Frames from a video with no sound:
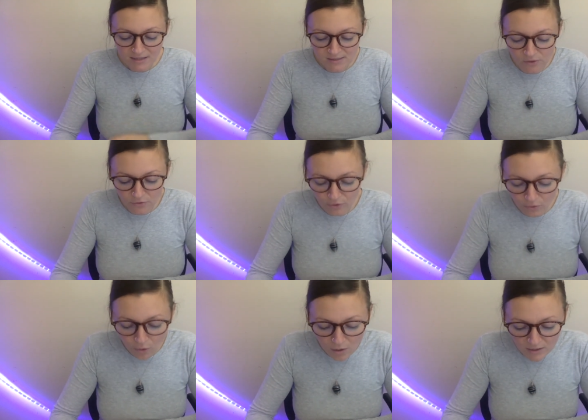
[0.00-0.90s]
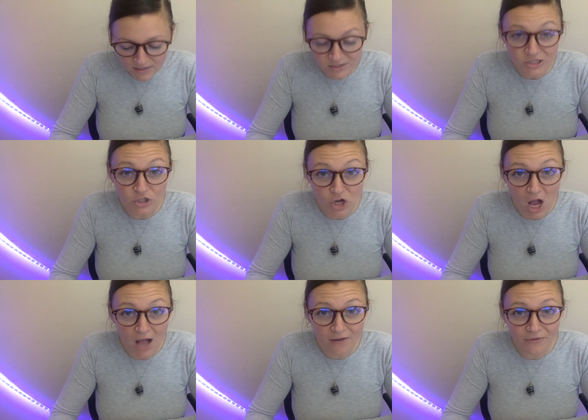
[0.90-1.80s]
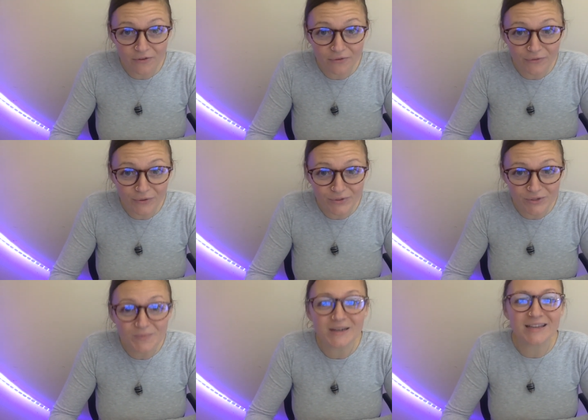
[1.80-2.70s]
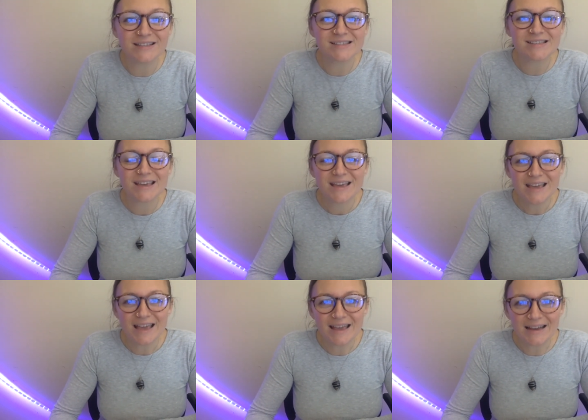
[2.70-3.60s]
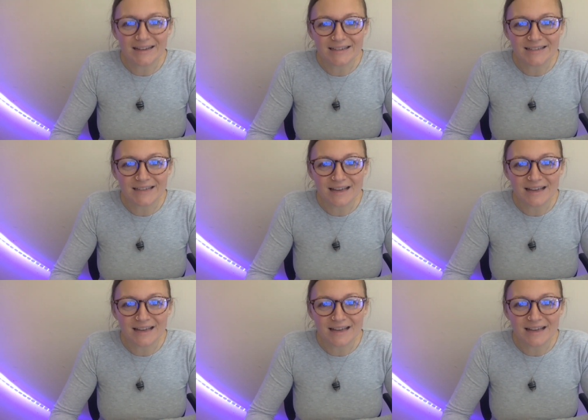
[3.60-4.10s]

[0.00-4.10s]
So the goal is to draw for the full 2 minutes and